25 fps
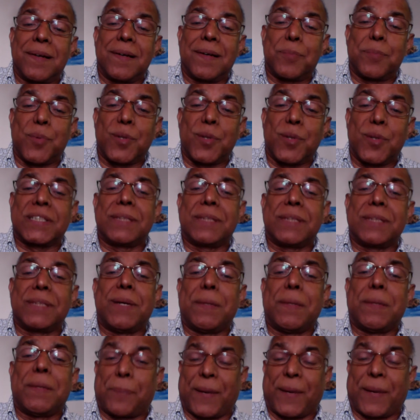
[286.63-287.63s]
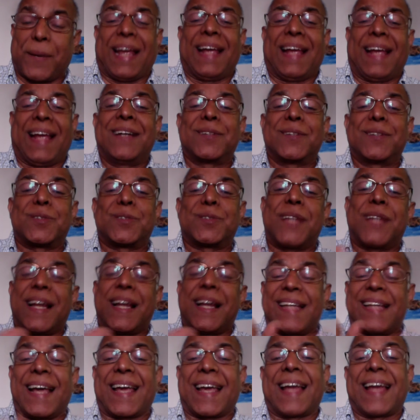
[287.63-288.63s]
possible prey so that
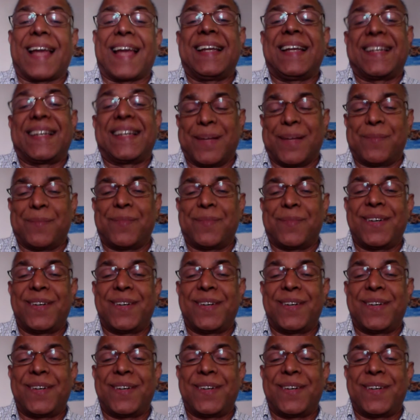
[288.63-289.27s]
they can eat them.